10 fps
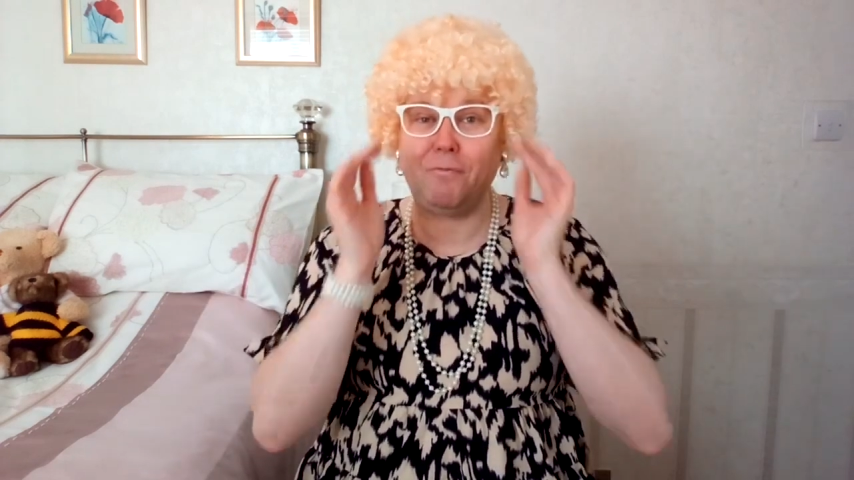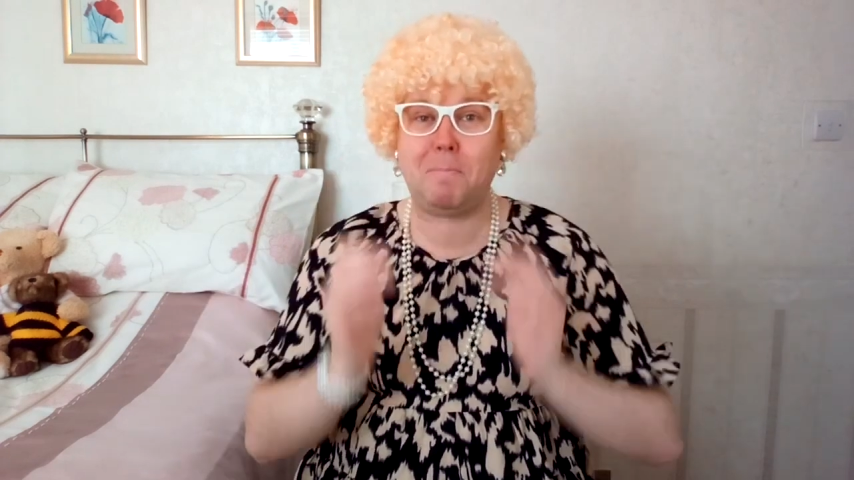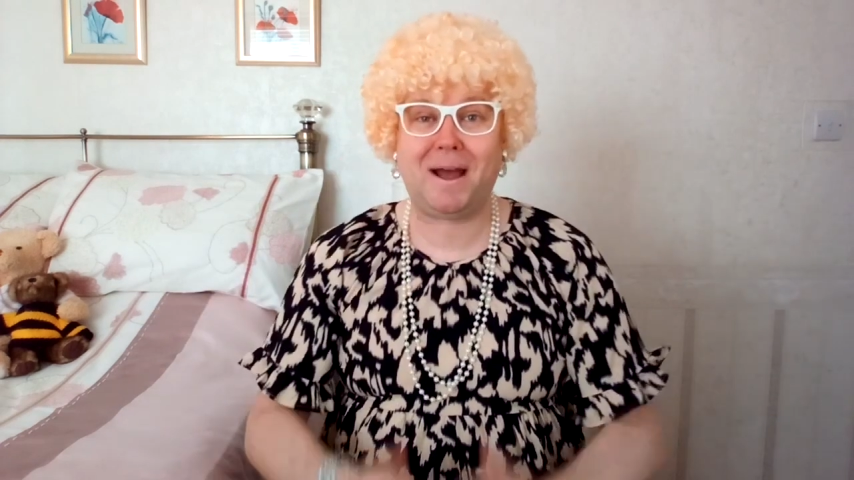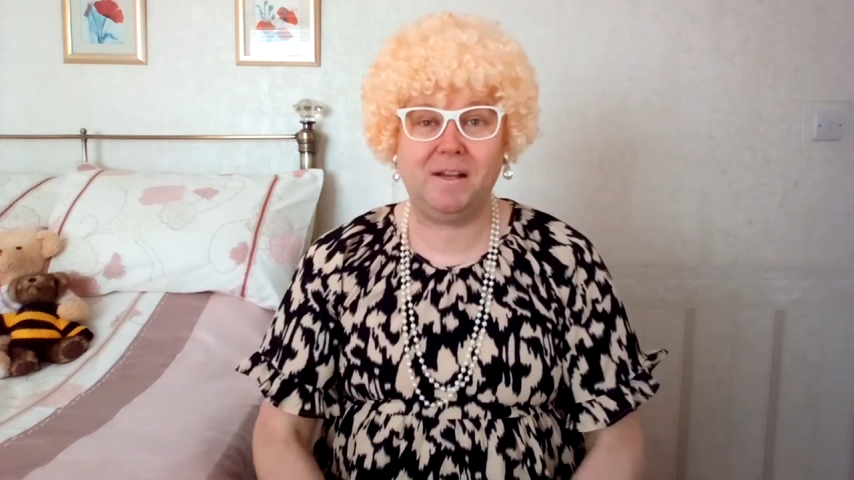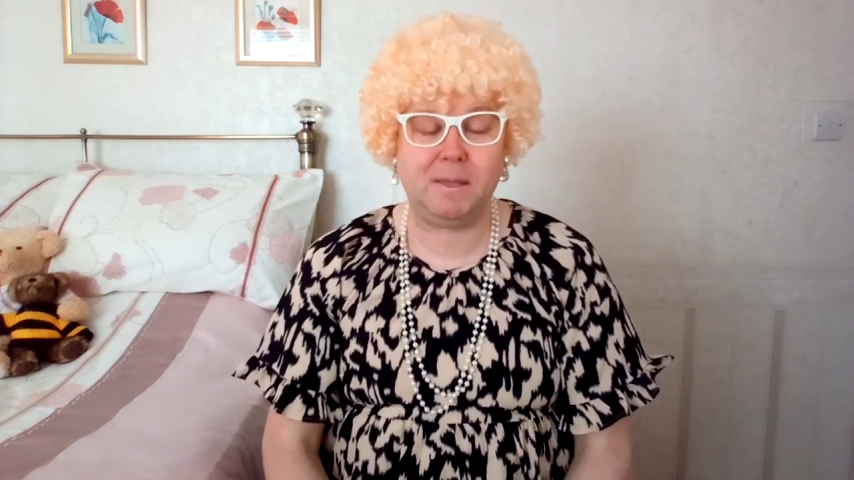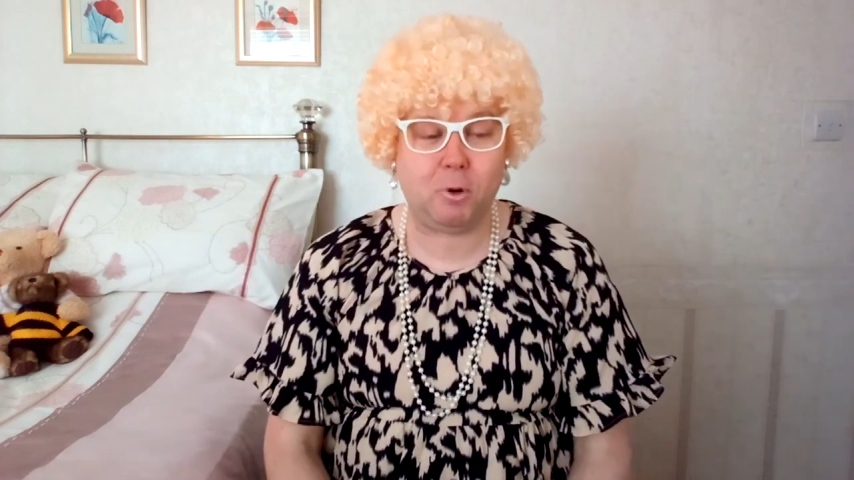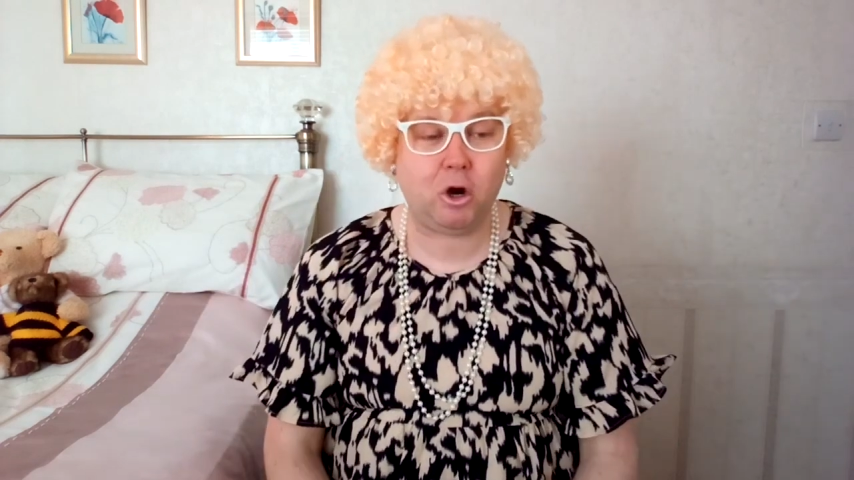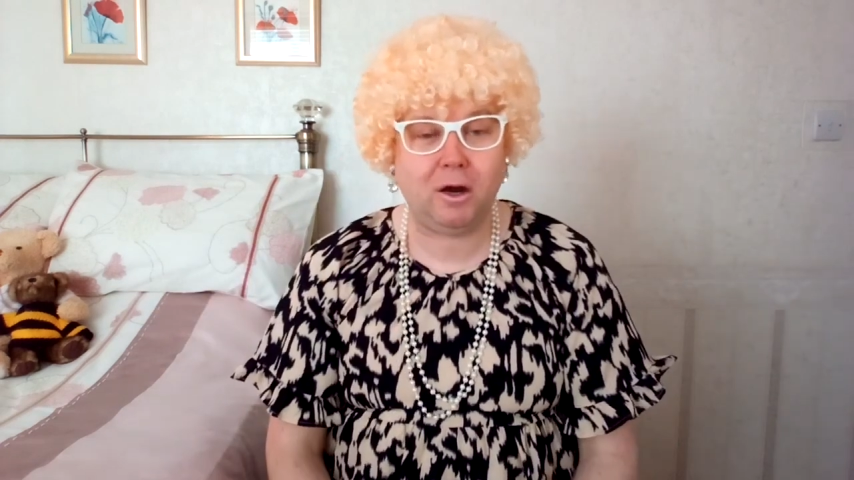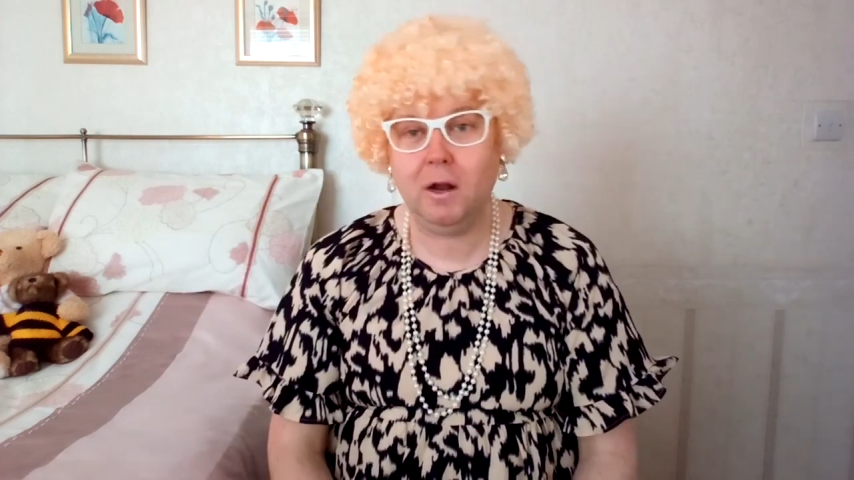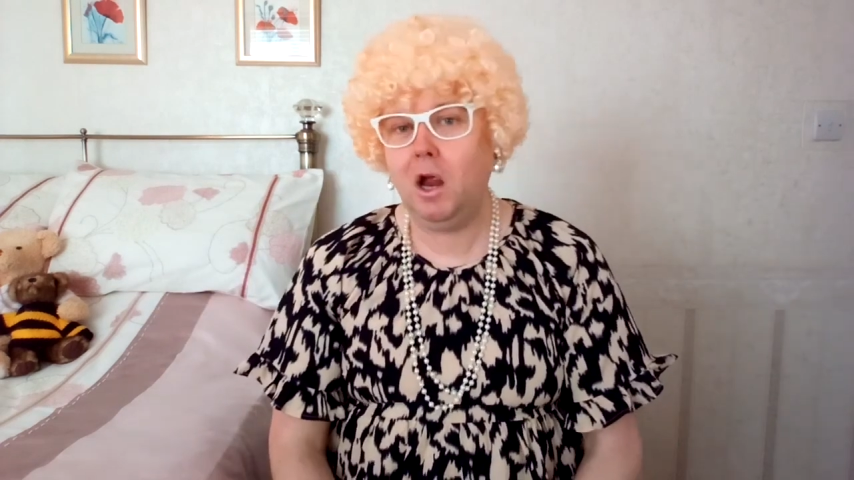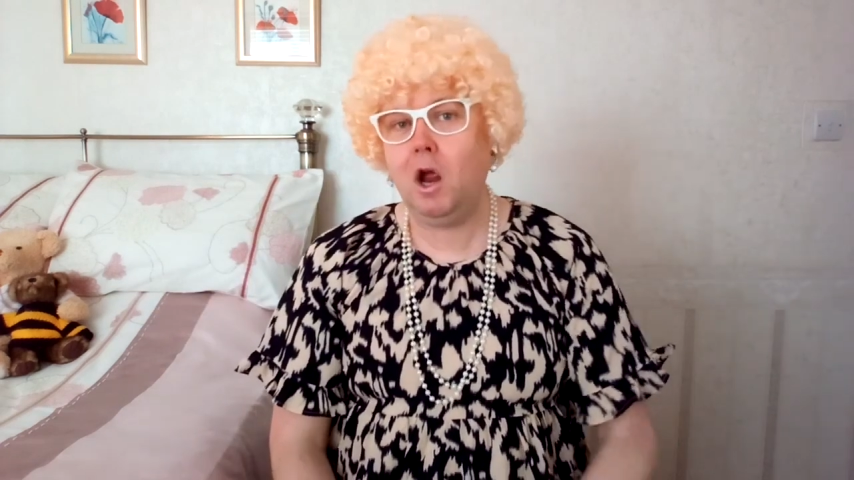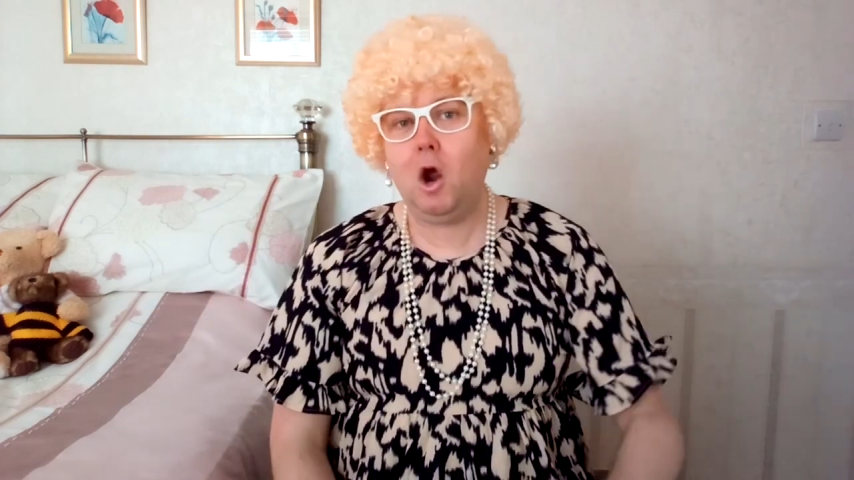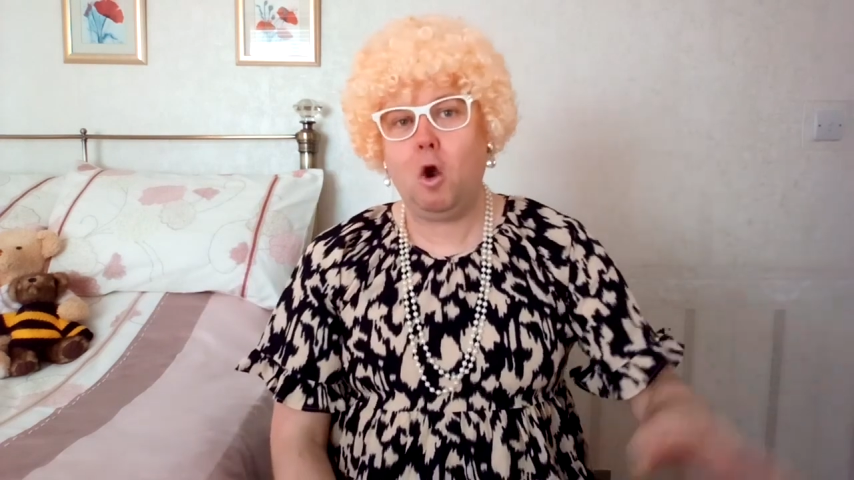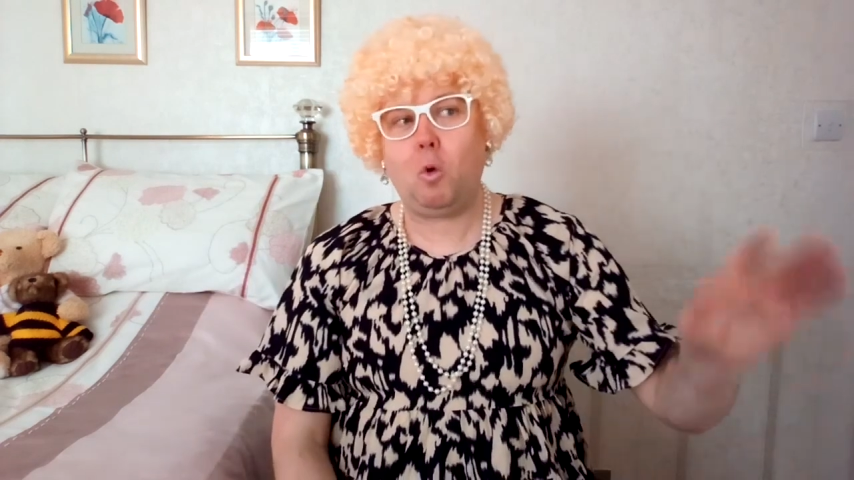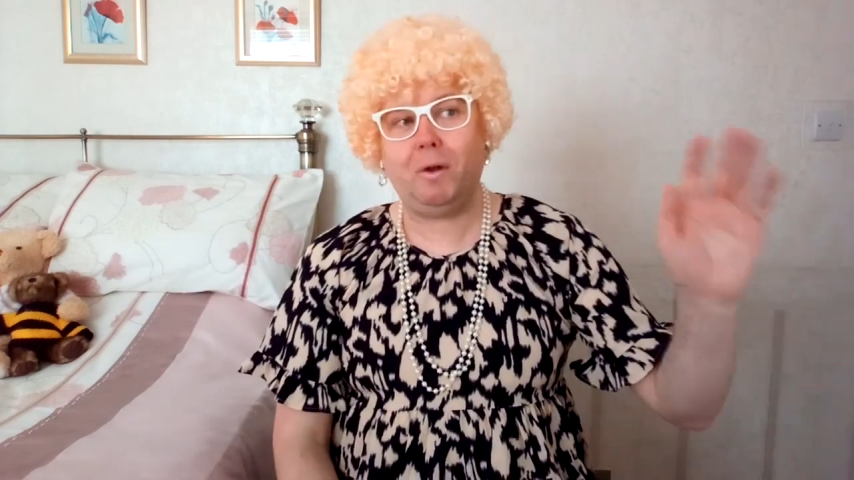with Pansy Potter.
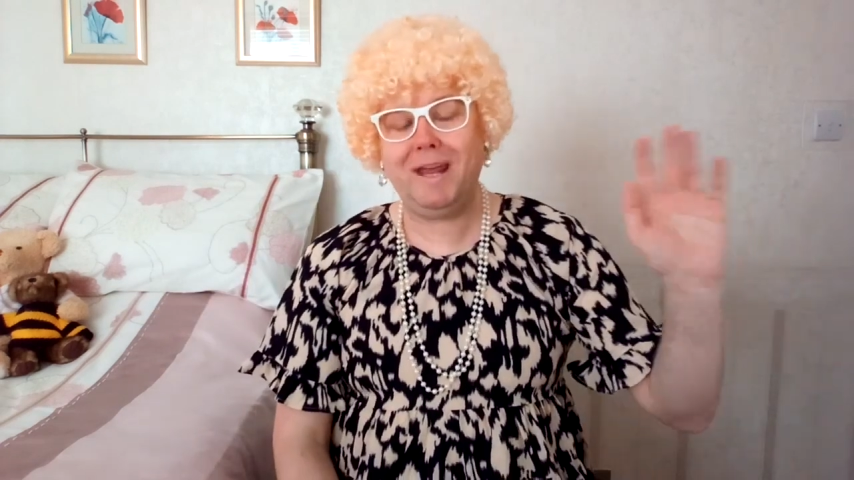Well,